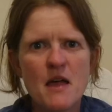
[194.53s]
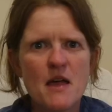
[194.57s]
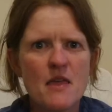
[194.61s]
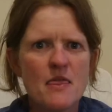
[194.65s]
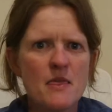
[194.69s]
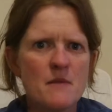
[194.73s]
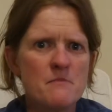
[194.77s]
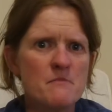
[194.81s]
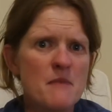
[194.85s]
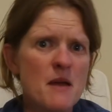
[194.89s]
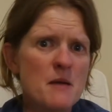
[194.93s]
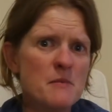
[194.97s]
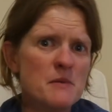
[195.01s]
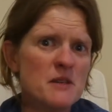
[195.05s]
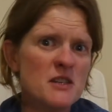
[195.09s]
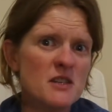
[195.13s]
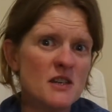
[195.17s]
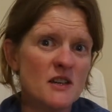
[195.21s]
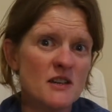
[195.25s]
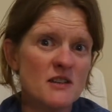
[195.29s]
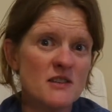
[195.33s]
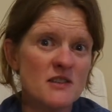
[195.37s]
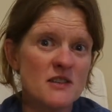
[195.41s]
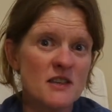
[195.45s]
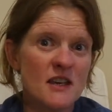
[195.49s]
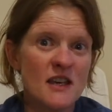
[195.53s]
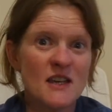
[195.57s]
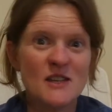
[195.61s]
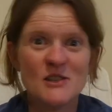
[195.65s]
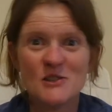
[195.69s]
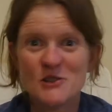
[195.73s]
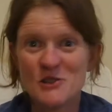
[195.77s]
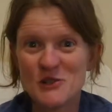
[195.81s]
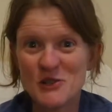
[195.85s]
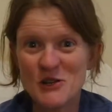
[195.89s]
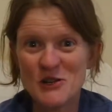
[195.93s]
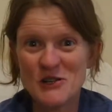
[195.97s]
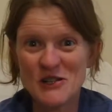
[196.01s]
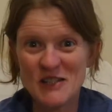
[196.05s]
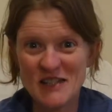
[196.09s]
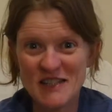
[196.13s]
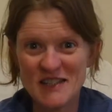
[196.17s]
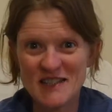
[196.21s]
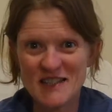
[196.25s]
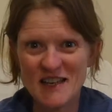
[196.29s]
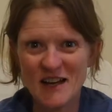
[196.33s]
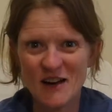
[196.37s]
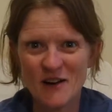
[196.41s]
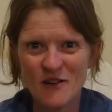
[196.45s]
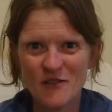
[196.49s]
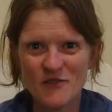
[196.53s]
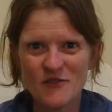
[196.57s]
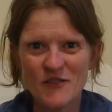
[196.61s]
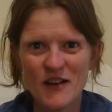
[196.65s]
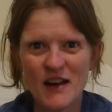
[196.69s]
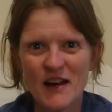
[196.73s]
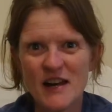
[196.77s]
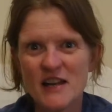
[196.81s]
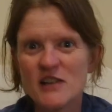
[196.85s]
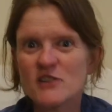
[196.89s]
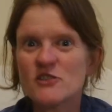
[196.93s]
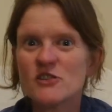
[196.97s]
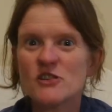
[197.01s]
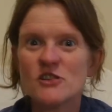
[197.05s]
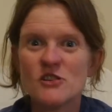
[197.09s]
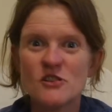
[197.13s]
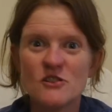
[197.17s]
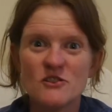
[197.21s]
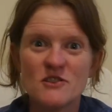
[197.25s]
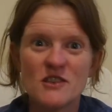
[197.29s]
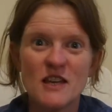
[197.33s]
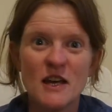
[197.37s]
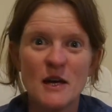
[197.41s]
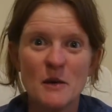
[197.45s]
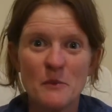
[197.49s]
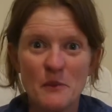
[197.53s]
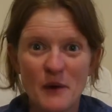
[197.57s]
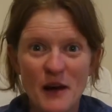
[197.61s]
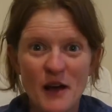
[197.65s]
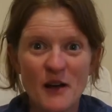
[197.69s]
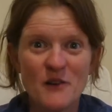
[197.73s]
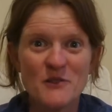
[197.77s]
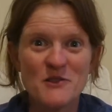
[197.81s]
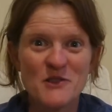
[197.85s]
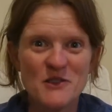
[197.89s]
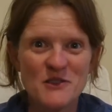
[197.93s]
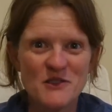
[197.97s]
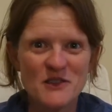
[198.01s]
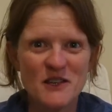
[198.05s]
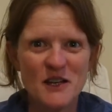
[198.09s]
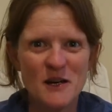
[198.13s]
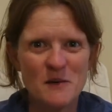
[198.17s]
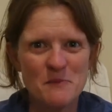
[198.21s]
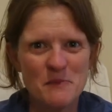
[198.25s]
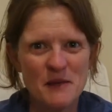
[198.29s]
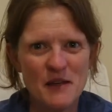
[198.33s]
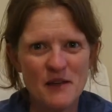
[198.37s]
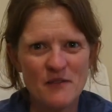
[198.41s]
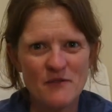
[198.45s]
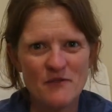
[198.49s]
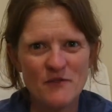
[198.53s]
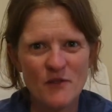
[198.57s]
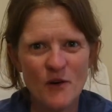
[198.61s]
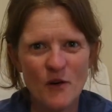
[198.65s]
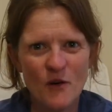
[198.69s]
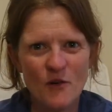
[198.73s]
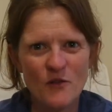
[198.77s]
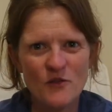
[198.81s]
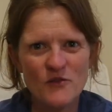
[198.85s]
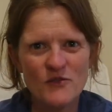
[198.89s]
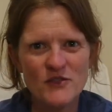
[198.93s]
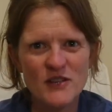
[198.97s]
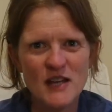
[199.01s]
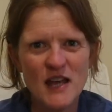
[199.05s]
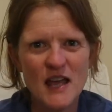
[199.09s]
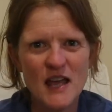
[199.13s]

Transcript: then maybe just introduce yourself and introduce anyone else who's going to be involved.